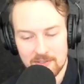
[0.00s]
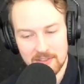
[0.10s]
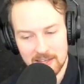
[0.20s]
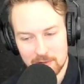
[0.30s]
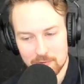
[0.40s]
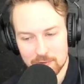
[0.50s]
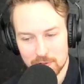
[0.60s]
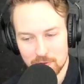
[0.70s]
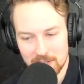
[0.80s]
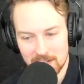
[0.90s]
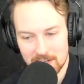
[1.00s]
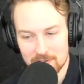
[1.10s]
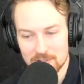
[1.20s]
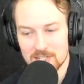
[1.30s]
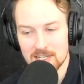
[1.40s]
Thank you for tuning in.
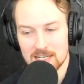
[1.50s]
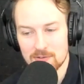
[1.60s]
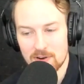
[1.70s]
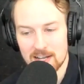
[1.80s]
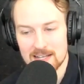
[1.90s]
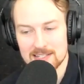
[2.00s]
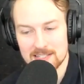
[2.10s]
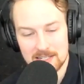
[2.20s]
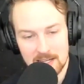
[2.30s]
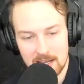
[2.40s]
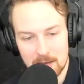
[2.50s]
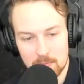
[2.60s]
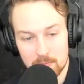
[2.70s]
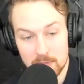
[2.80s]
I'll see you next Friday at 6 a.m.